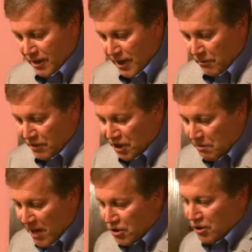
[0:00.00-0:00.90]
and was
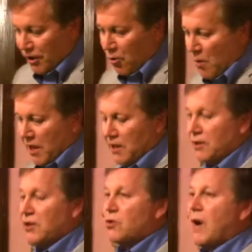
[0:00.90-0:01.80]
especially wicked
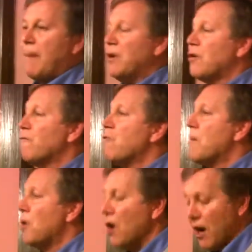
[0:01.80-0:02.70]
in describing her
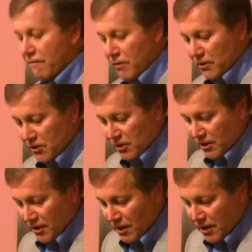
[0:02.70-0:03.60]
former
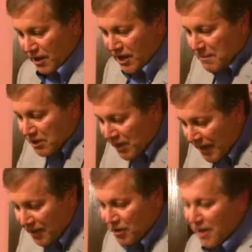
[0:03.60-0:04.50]
lovers,
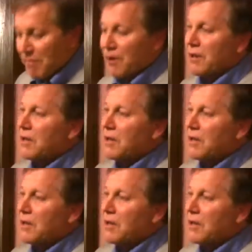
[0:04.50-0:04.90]
imitating them,